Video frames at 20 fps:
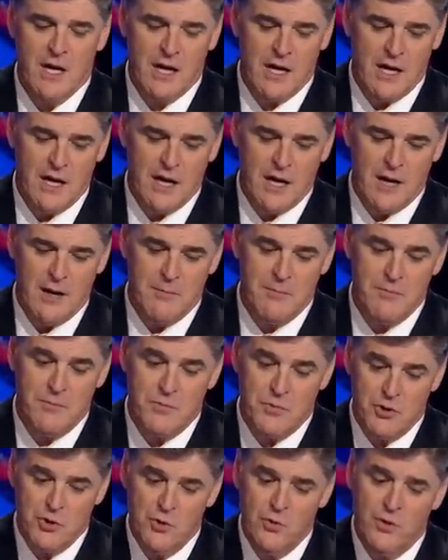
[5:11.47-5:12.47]

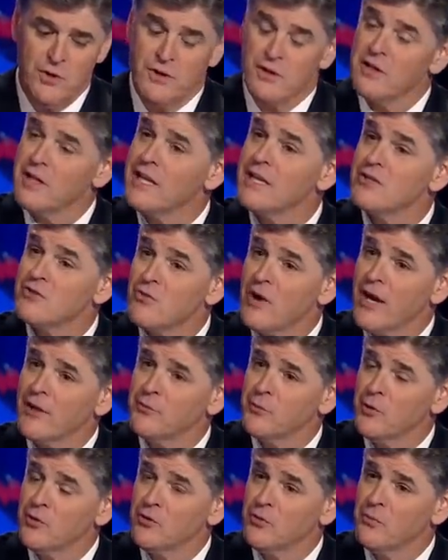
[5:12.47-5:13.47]
You, in the latest
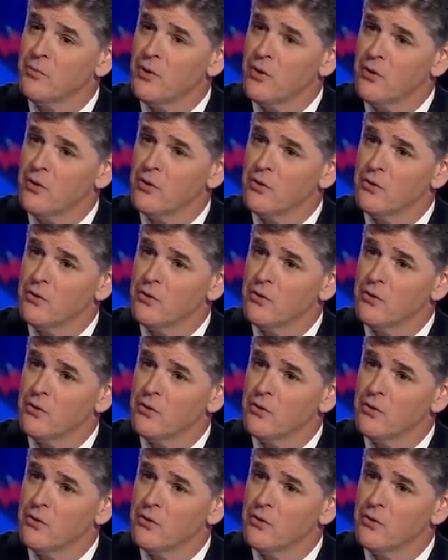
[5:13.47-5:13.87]
Rasmussen poll,